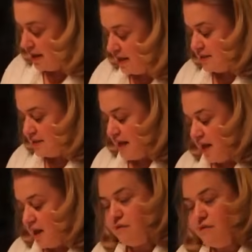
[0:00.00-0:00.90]
is
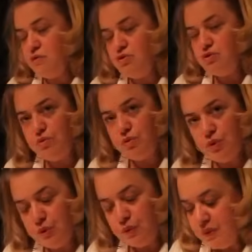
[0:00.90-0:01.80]
that if you do
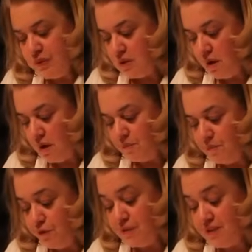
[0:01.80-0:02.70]
use,
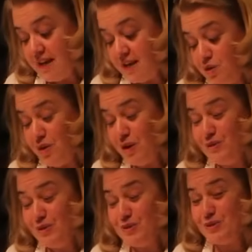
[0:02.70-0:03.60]
if you decide you want to
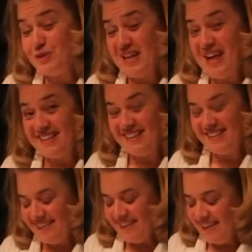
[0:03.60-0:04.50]
use morcella,
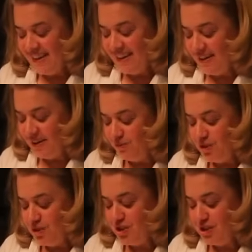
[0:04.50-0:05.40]

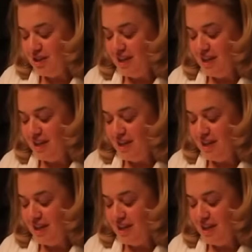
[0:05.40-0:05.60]
which is